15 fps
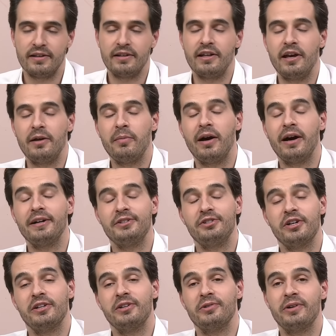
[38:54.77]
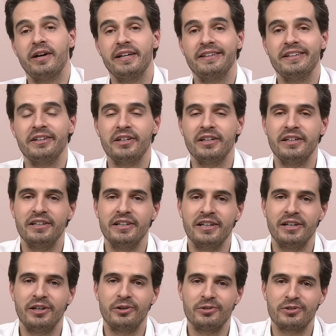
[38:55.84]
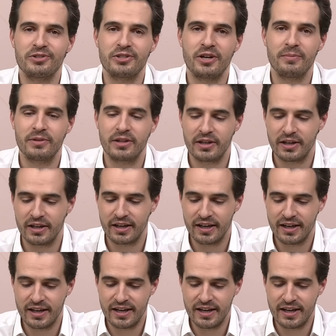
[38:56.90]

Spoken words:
they might generate a little something